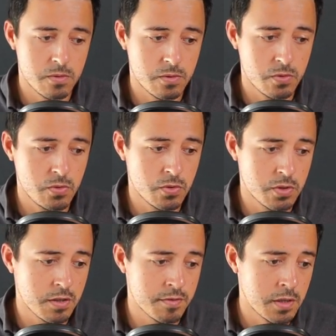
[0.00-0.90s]
Cool
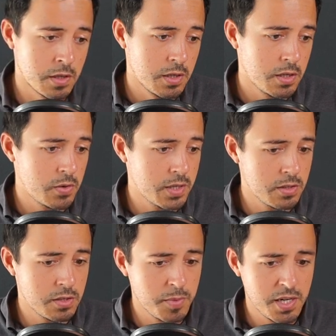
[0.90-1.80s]
stuff. Alright,
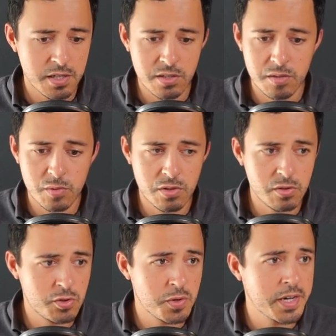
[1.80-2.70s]
something else I want to
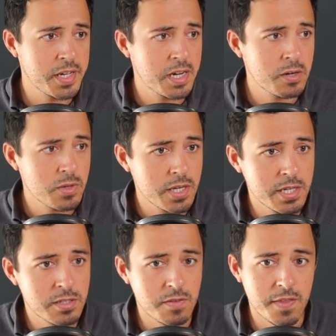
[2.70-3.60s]
try out
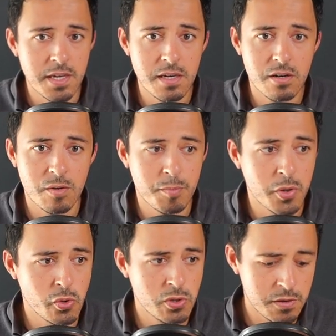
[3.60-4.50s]
is the
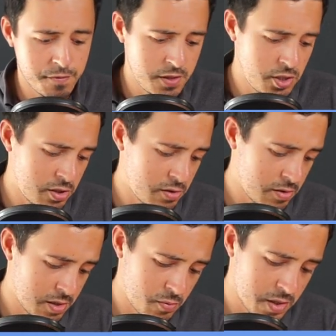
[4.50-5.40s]
composer feature I
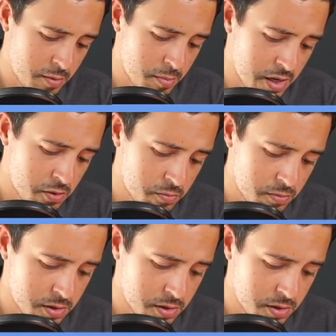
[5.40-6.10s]
read about.